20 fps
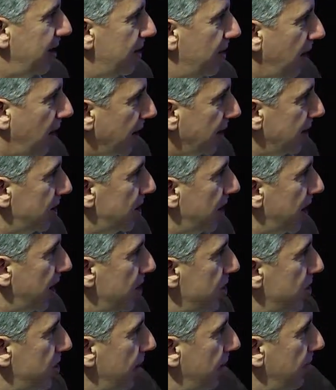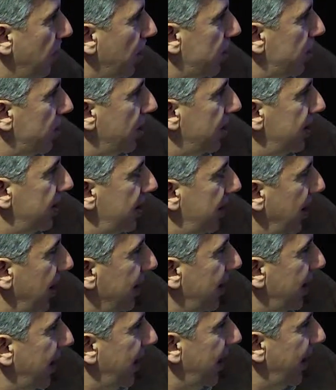not changing much until
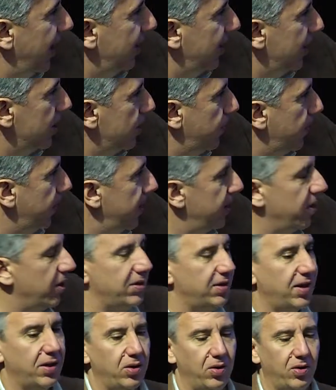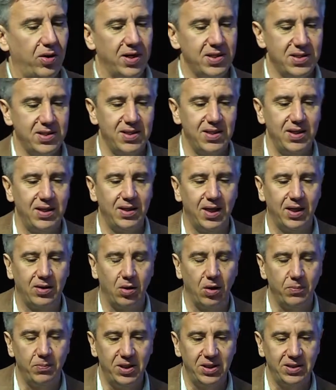the latest period that you can see
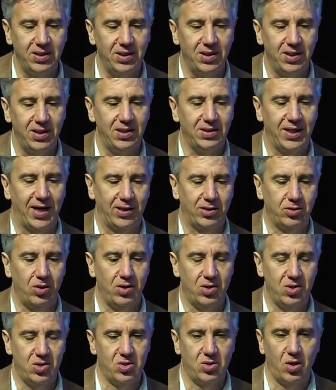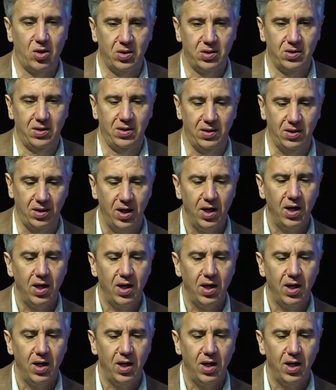that obesity is actually starting